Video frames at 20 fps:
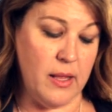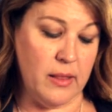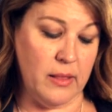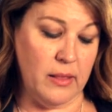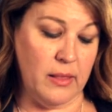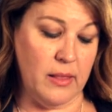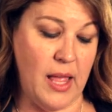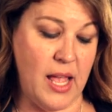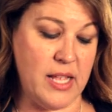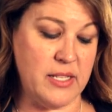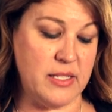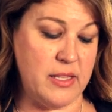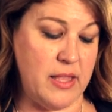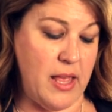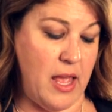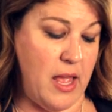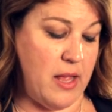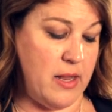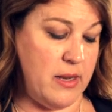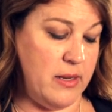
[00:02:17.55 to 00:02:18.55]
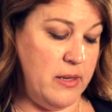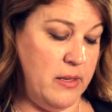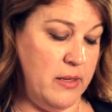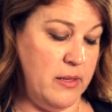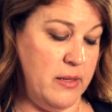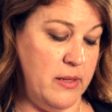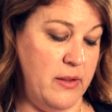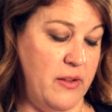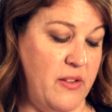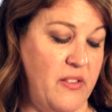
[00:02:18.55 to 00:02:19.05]
less than
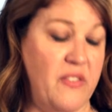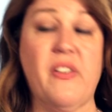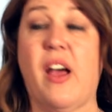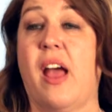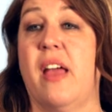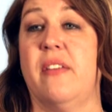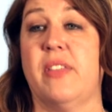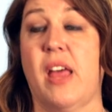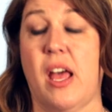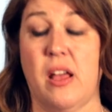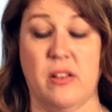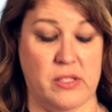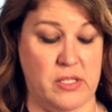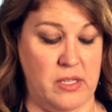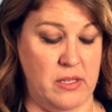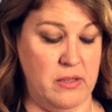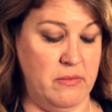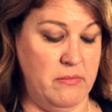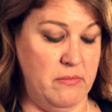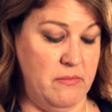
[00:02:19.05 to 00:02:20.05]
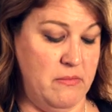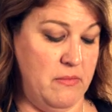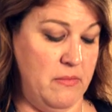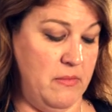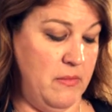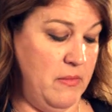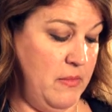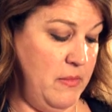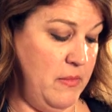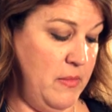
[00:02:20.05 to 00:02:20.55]
5,000
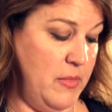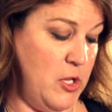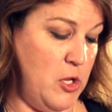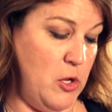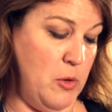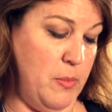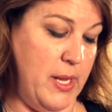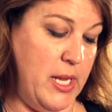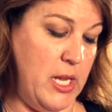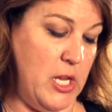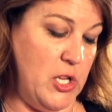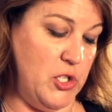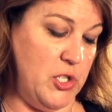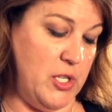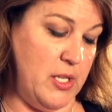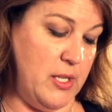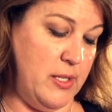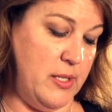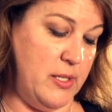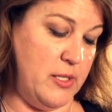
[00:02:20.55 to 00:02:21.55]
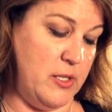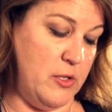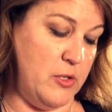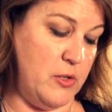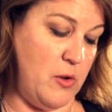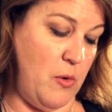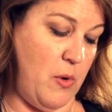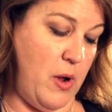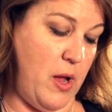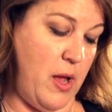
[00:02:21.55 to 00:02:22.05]
cubic inches.
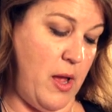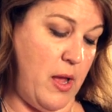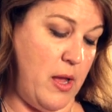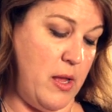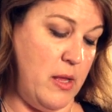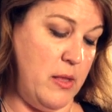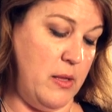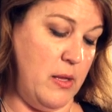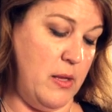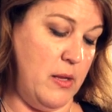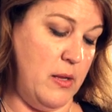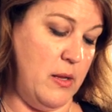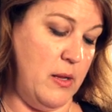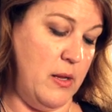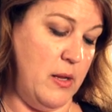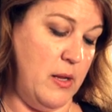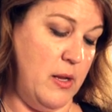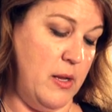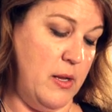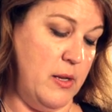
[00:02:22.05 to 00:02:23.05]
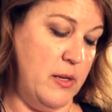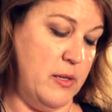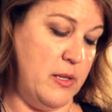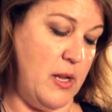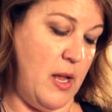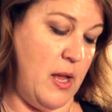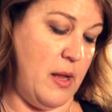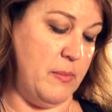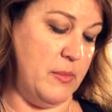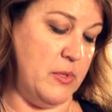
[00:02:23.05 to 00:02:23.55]
So height
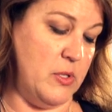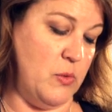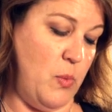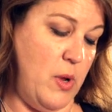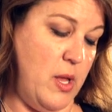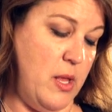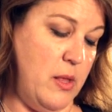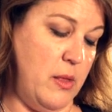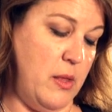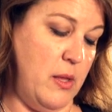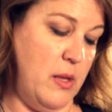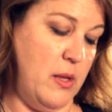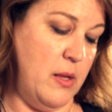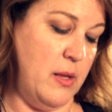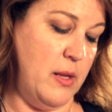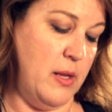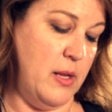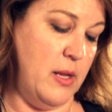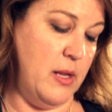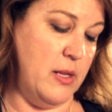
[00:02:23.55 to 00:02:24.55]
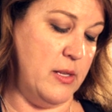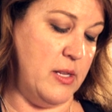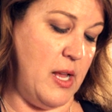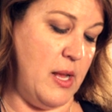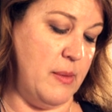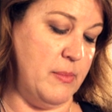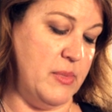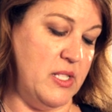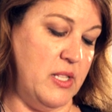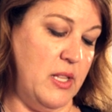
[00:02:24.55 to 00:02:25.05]
times width
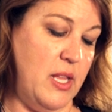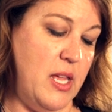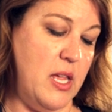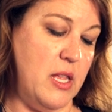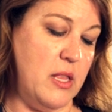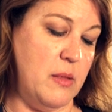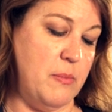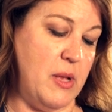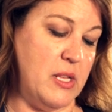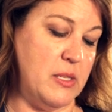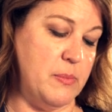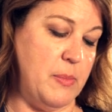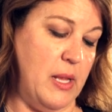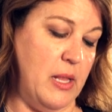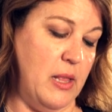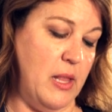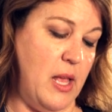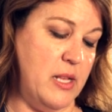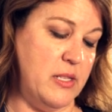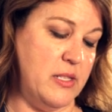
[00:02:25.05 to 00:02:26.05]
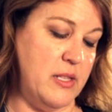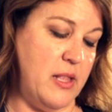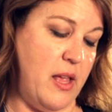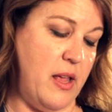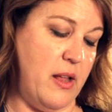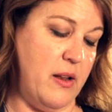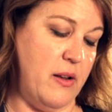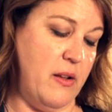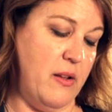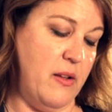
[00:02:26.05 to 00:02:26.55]
times length must be less
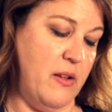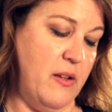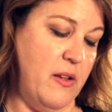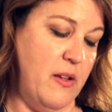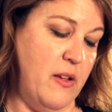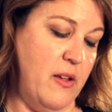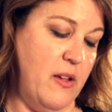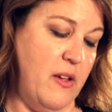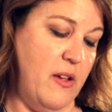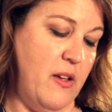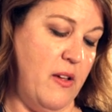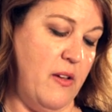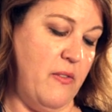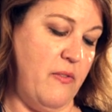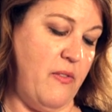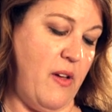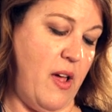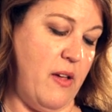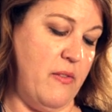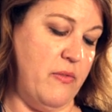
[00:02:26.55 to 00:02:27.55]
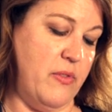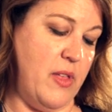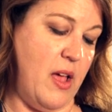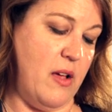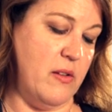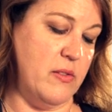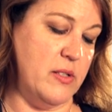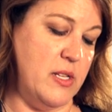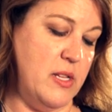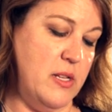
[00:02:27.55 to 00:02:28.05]
than
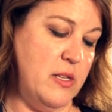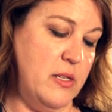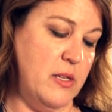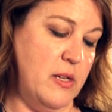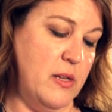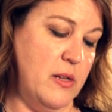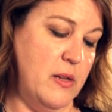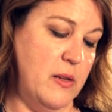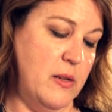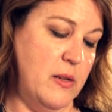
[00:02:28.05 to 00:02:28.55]
5,000.